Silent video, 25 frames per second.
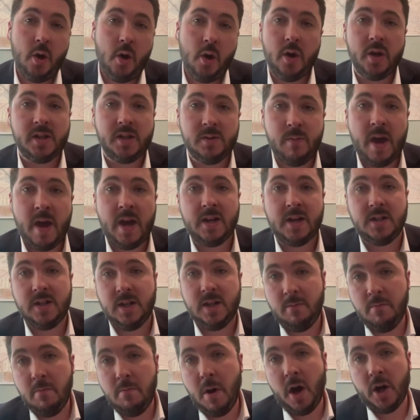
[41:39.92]
they're not
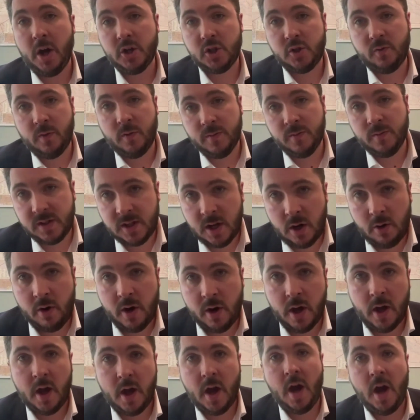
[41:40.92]
expecting much from
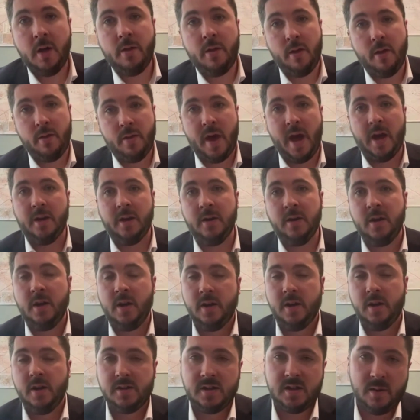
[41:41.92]
Syria other
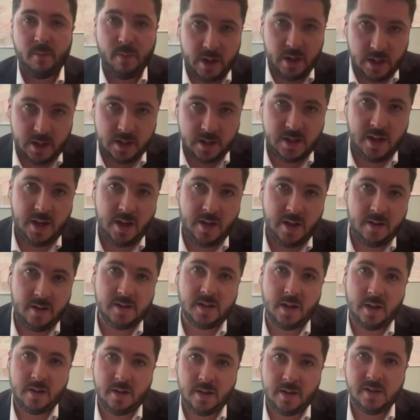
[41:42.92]
than stability
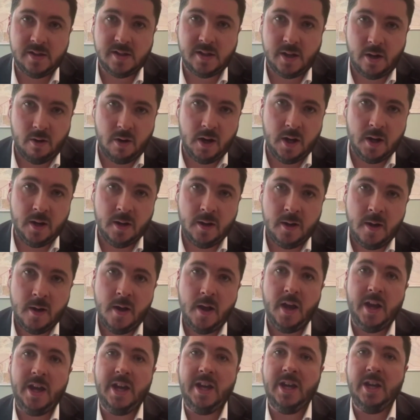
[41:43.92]
in southern Syria
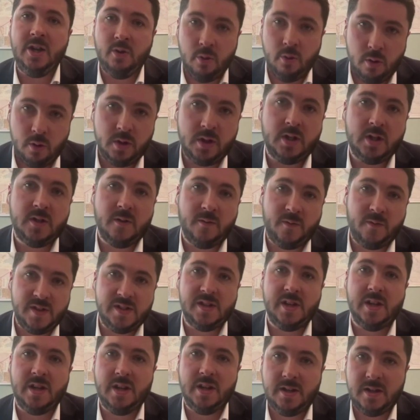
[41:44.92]
in order to
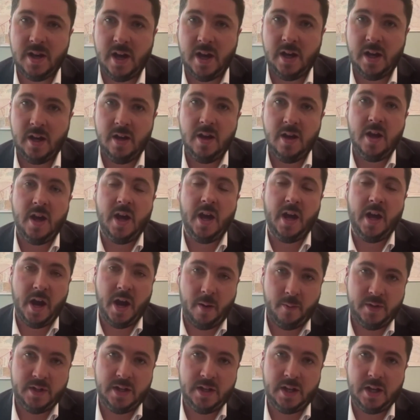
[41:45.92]
facilitate
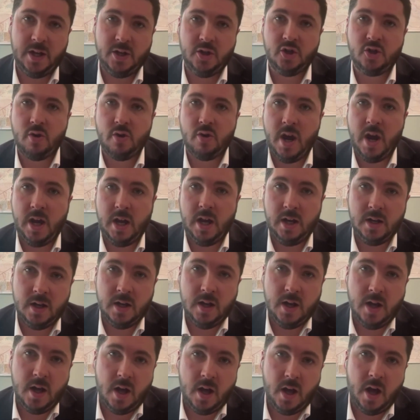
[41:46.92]
an uptick in
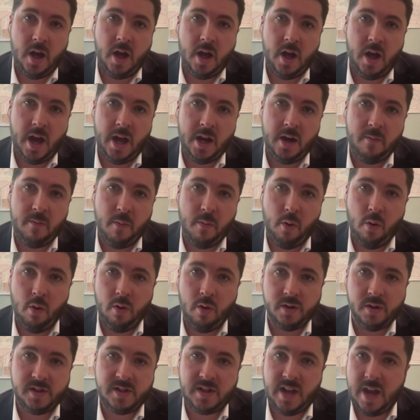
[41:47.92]
trade. And a
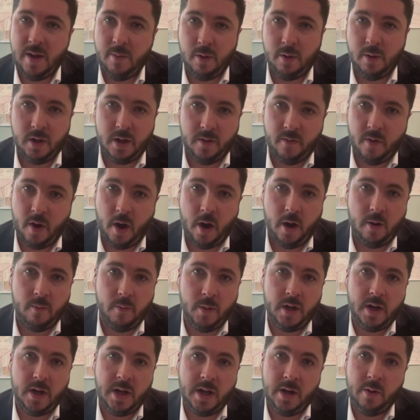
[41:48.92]
more stable
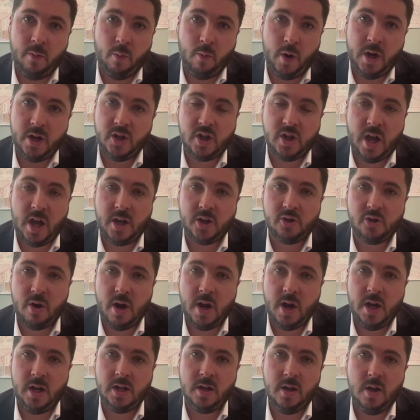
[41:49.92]
environment in which that
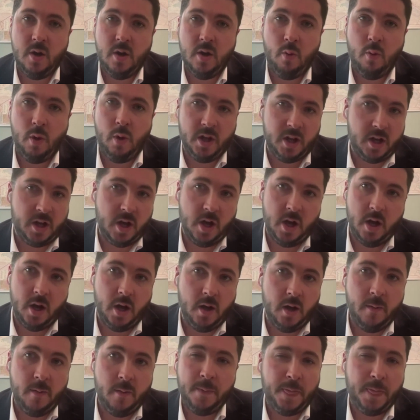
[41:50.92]
trade will
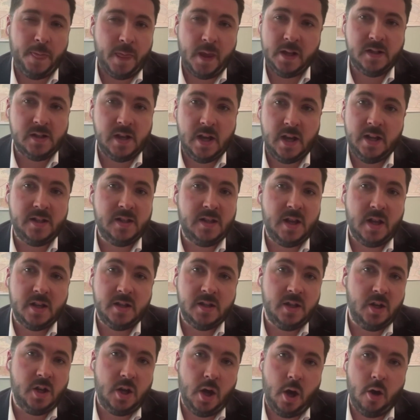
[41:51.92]
occur. It
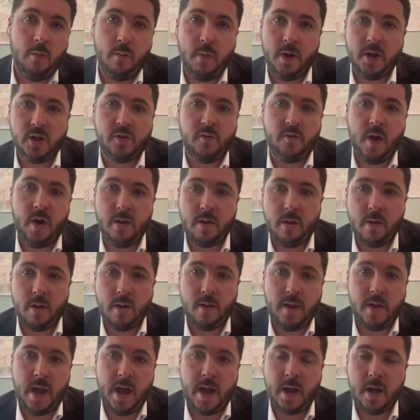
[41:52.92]
doesn't go much
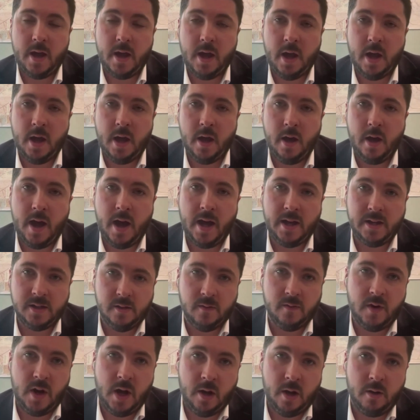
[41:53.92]
further than that
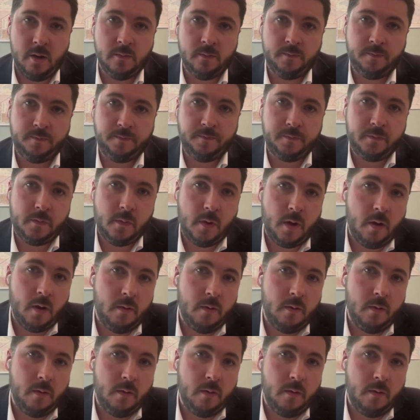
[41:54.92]
as of now.